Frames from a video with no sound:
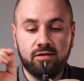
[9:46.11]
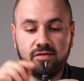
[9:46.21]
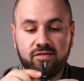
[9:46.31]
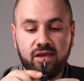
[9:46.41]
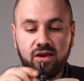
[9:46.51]

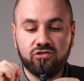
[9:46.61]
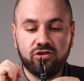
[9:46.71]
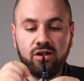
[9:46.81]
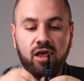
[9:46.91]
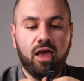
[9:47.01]

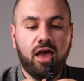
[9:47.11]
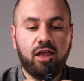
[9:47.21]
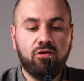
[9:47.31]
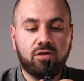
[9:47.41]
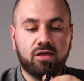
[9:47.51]
section
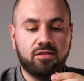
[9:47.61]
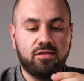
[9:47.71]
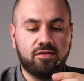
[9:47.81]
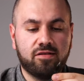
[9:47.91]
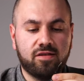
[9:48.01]
and you can
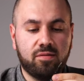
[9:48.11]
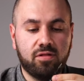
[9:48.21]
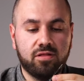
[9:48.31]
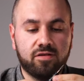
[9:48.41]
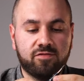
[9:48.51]

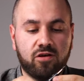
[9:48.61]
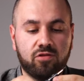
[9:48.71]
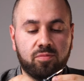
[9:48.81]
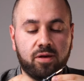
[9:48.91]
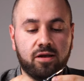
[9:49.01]
disassemble this
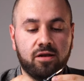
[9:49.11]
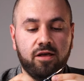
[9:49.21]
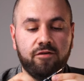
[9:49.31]
fountain pen